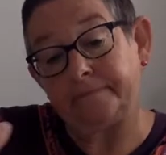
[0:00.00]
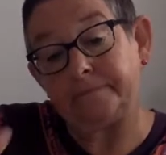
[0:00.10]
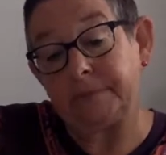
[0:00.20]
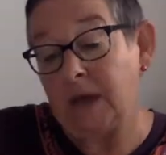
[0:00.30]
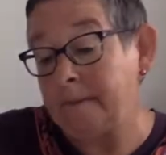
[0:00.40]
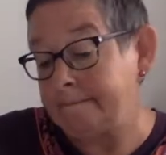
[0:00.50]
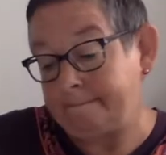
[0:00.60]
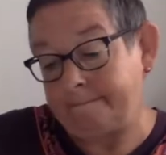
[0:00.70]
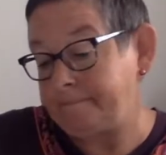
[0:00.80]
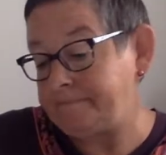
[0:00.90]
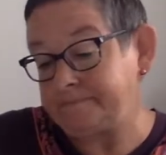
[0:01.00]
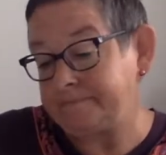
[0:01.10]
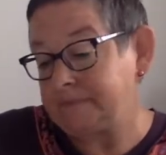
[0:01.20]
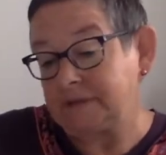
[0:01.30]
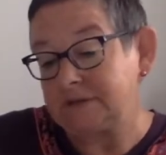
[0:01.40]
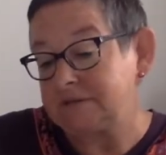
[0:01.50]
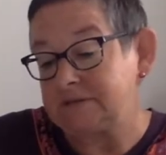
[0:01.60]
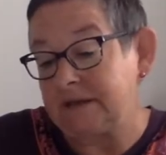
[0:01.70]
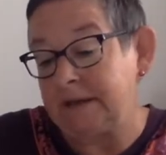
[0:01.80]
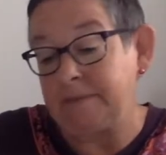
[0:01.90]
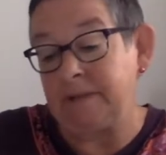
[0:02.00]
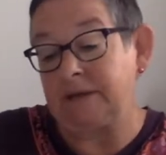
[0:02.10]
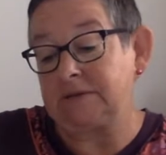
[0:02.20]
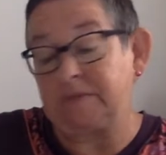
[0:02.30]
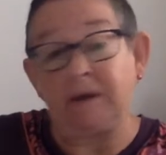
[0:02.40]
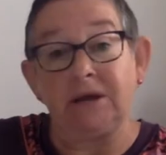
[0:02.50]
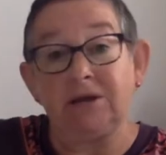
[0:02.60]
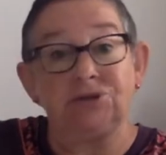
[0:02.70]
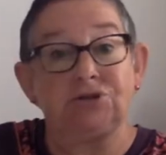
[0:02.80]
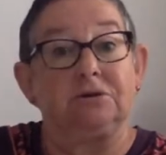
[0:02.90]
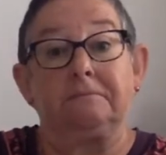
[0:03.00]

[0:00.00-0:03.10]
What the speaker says: Yeah, same next page.